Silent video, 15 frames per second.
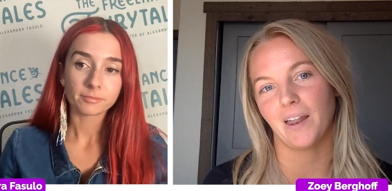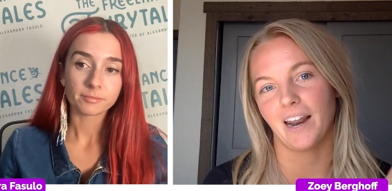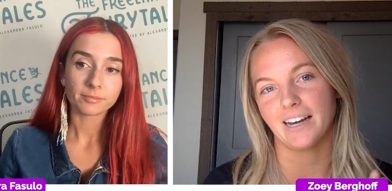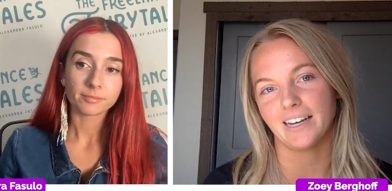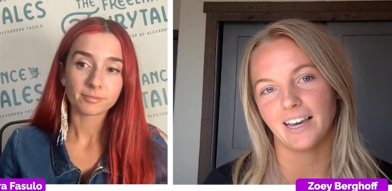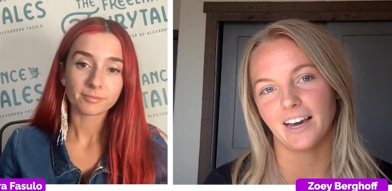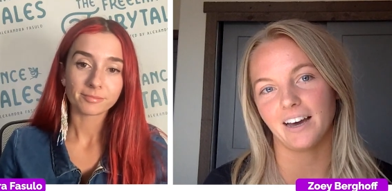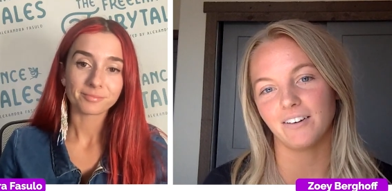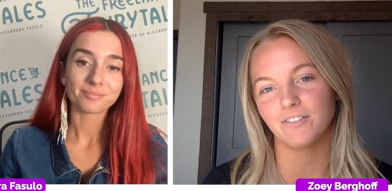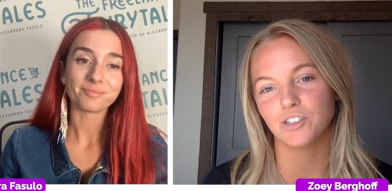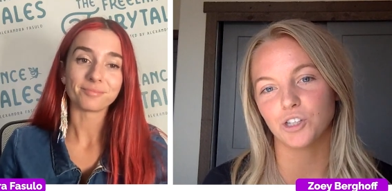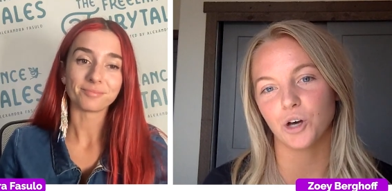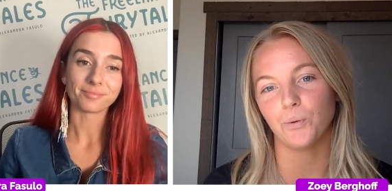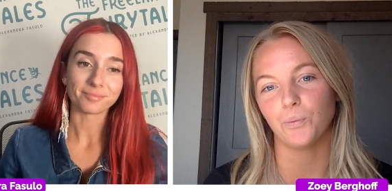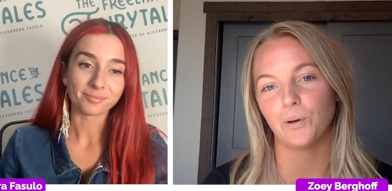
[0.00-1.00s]
Speaker 1: that I give.
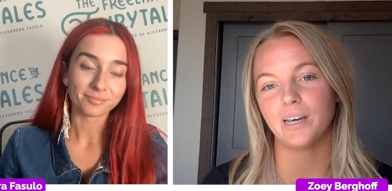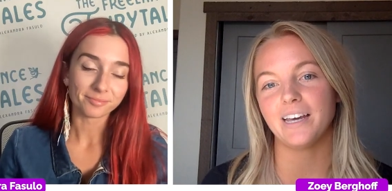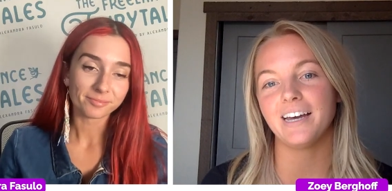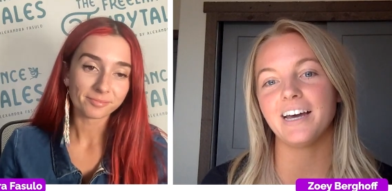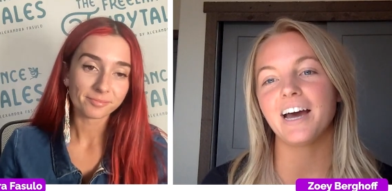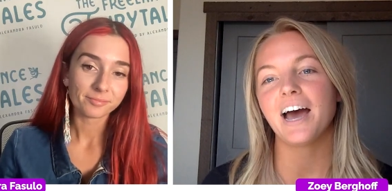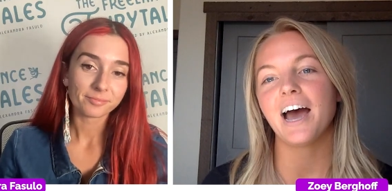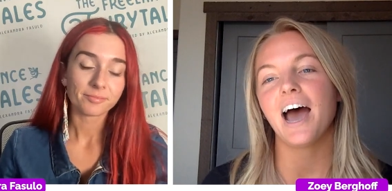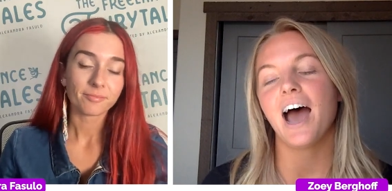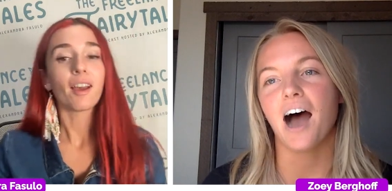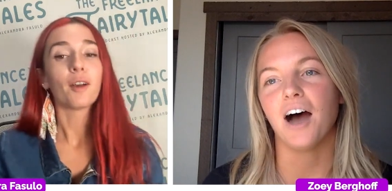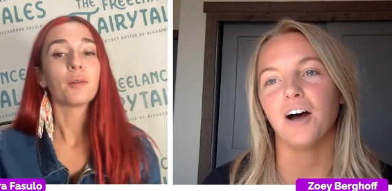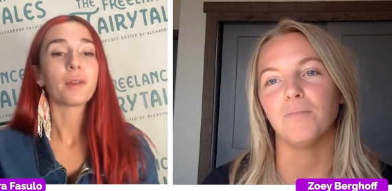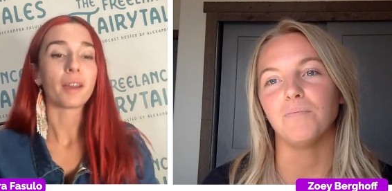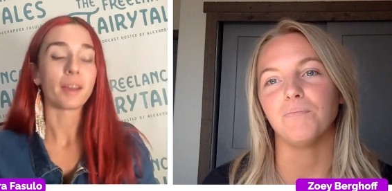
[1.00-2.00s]
So mm. we
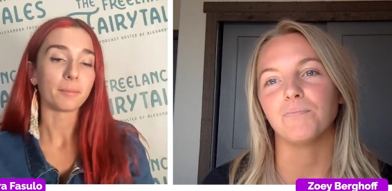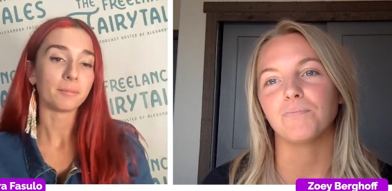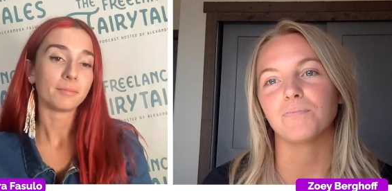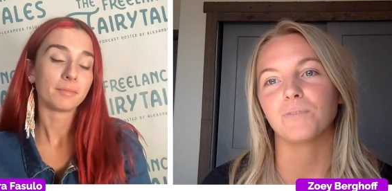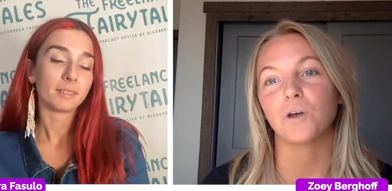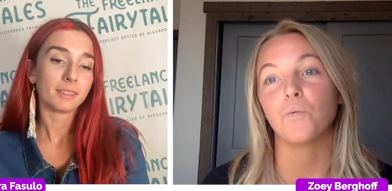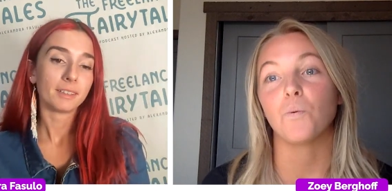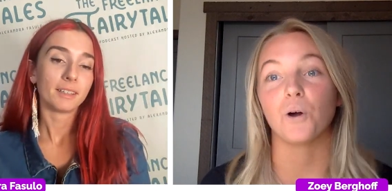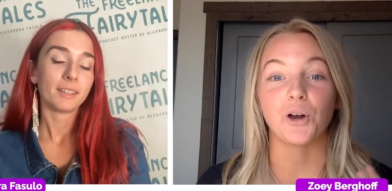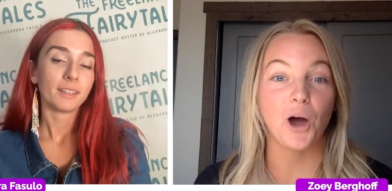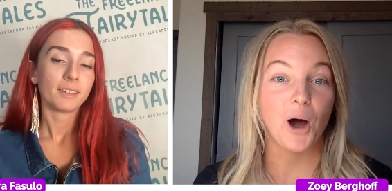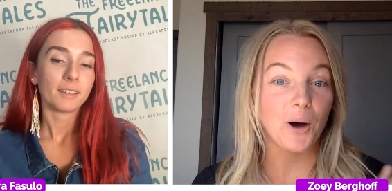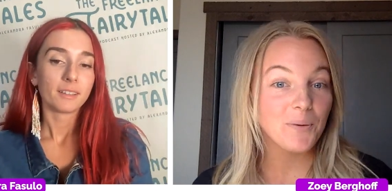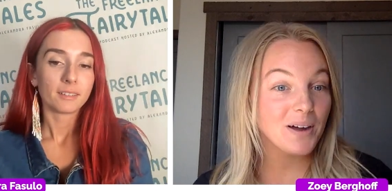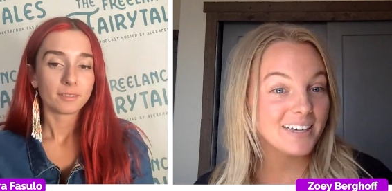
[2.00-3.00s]
okay weren't
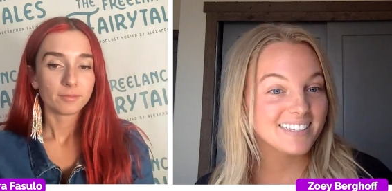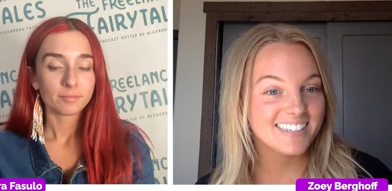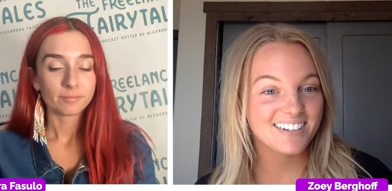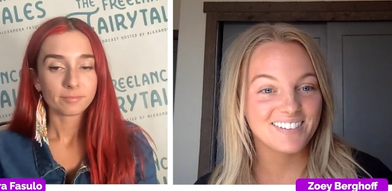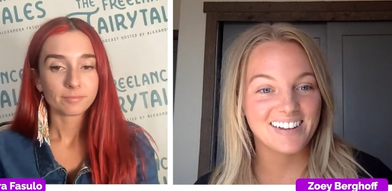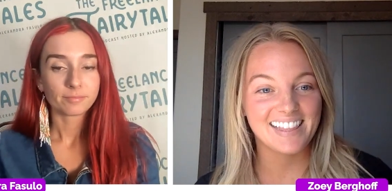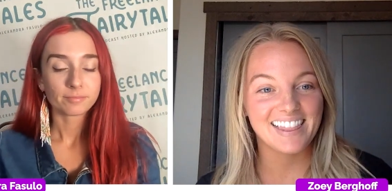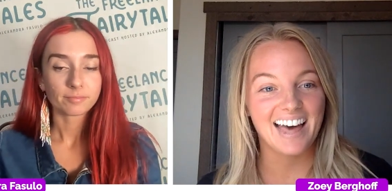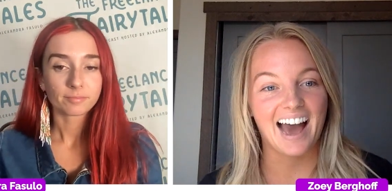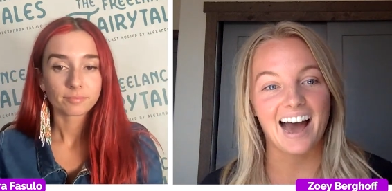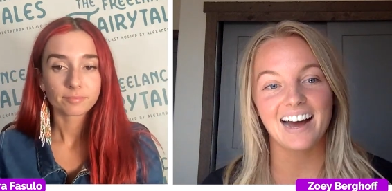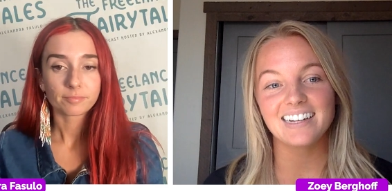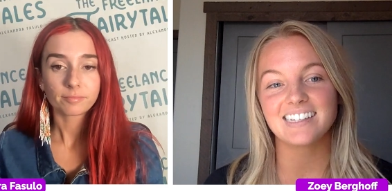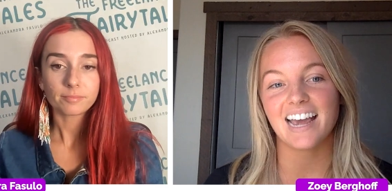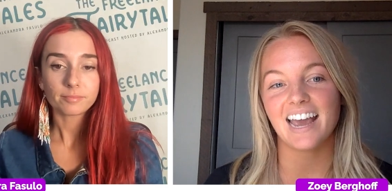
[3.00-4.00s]
always doing
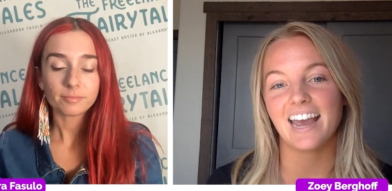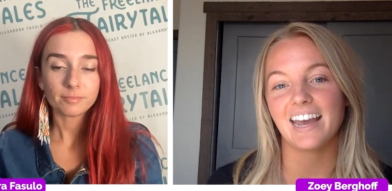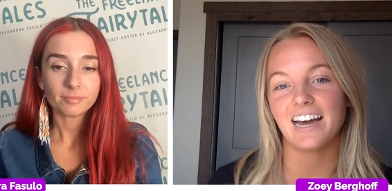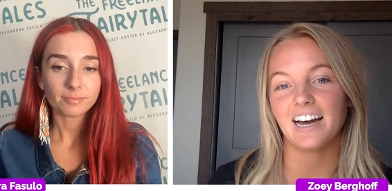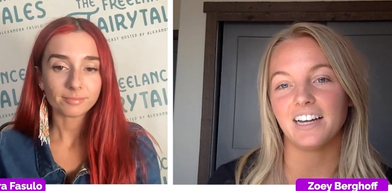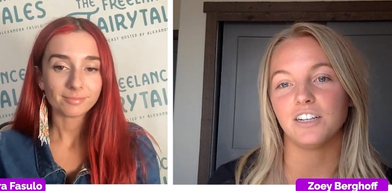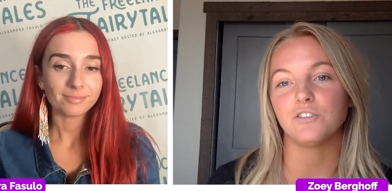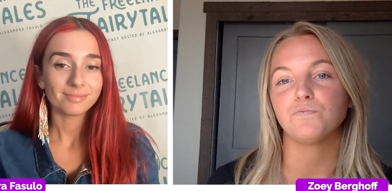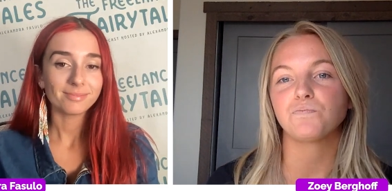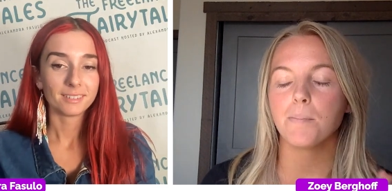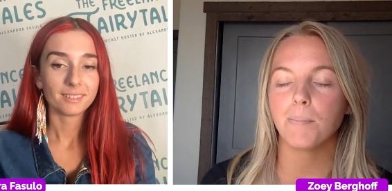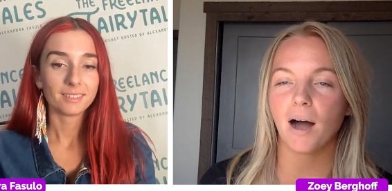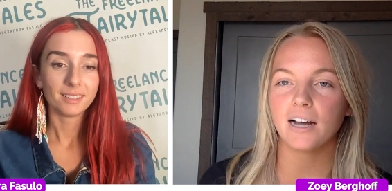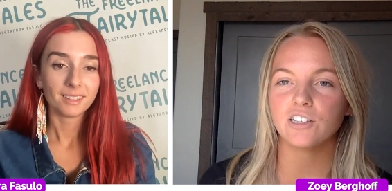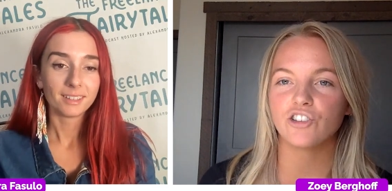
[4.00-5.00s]
that and
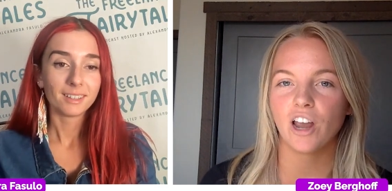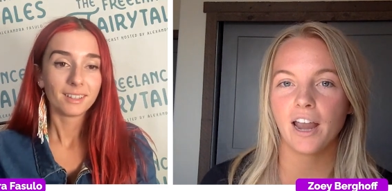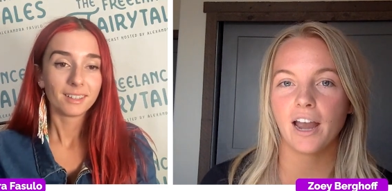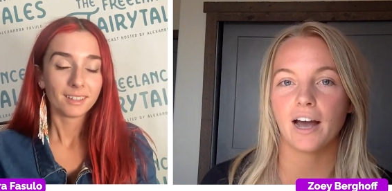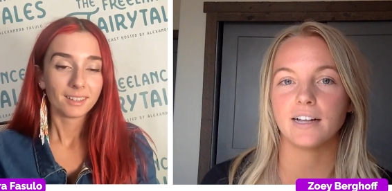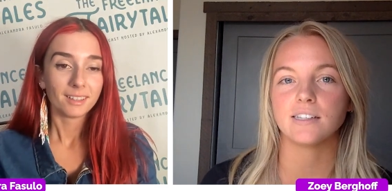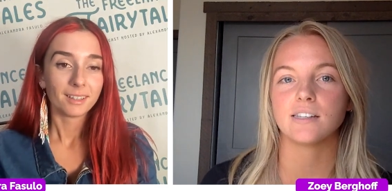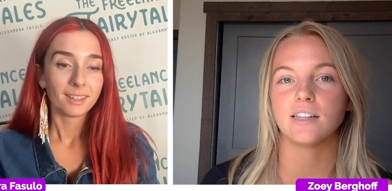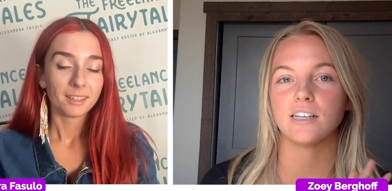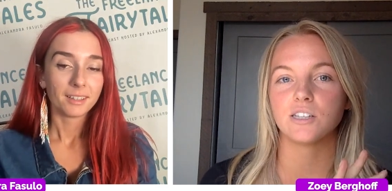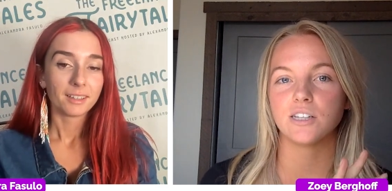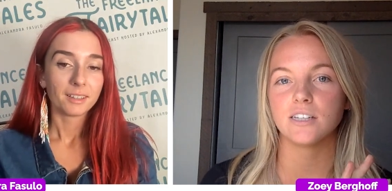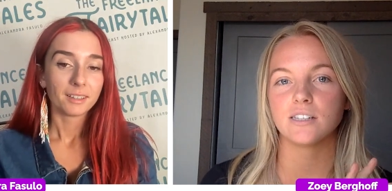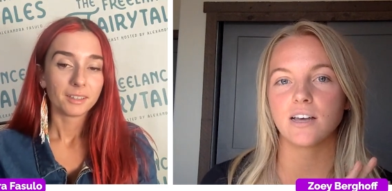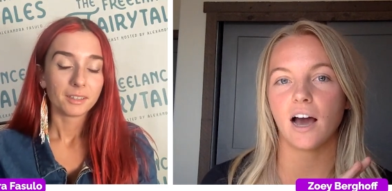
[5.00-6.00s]
by chance this
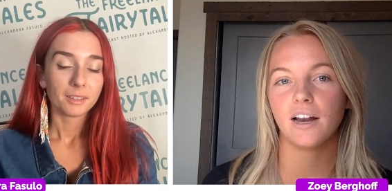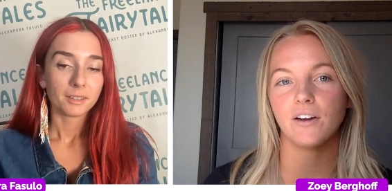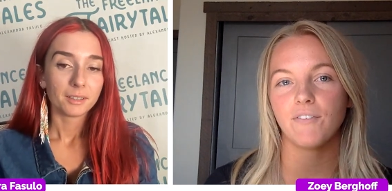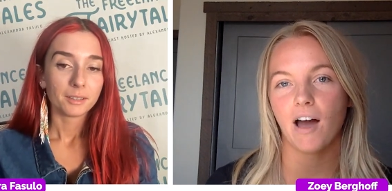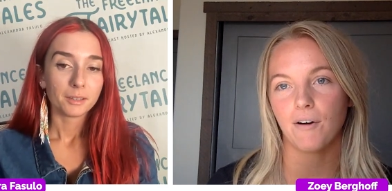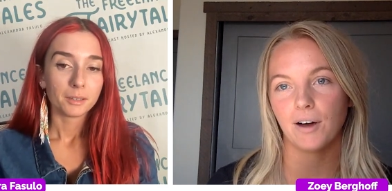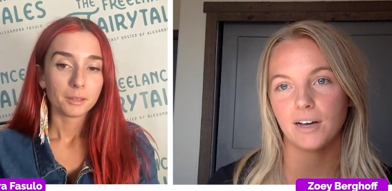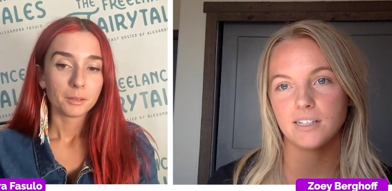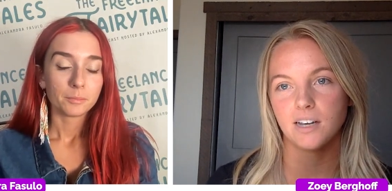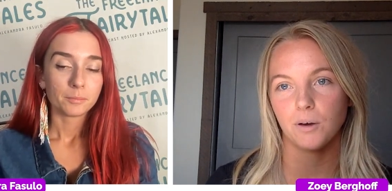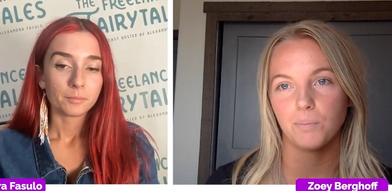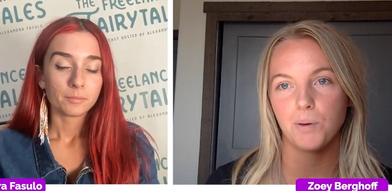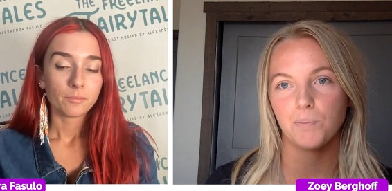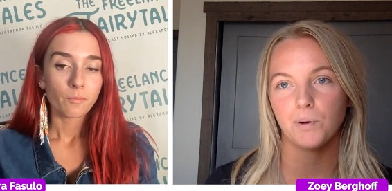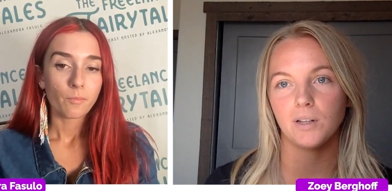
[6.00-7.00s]
is kind of how I tell
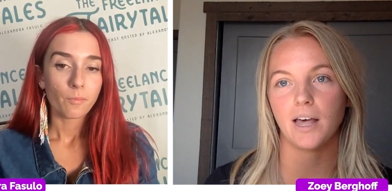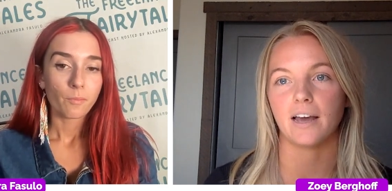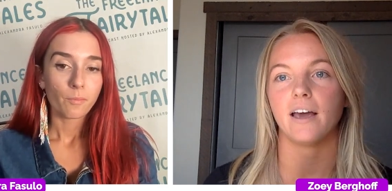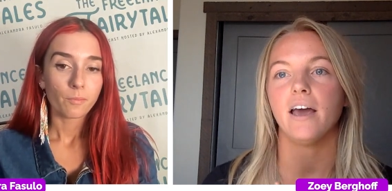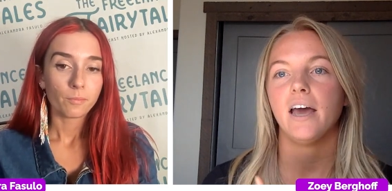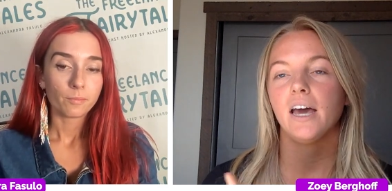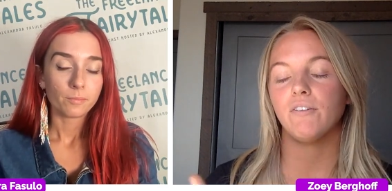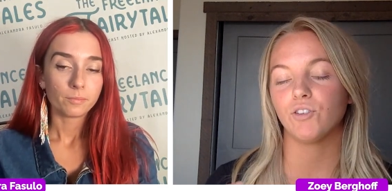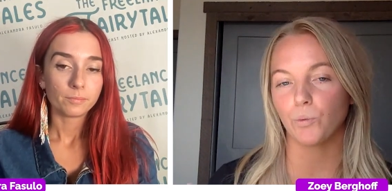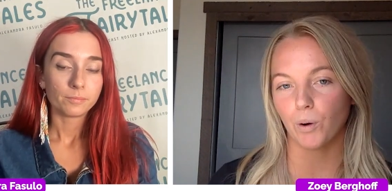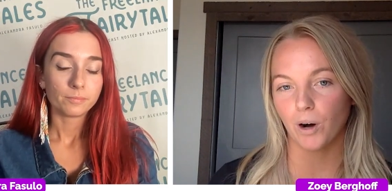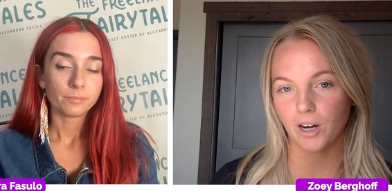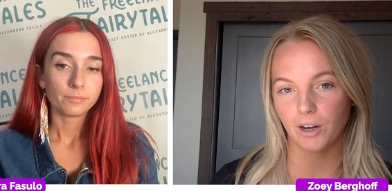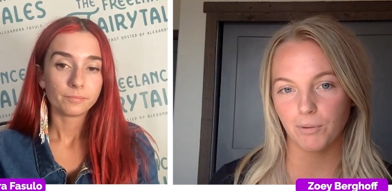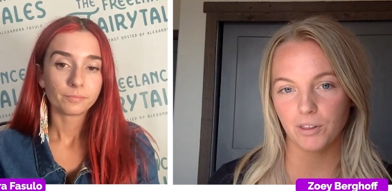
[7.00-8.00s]
people like if you're
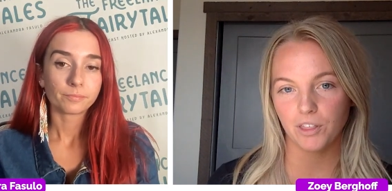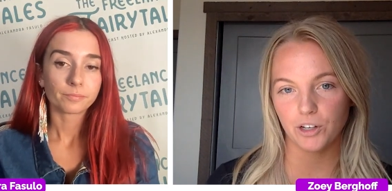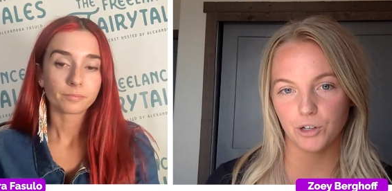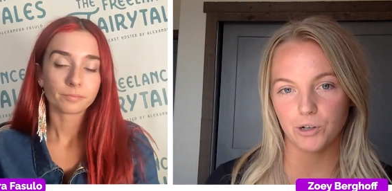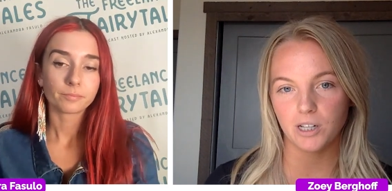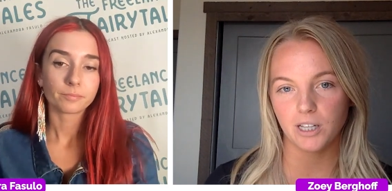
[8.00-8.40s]
working with a new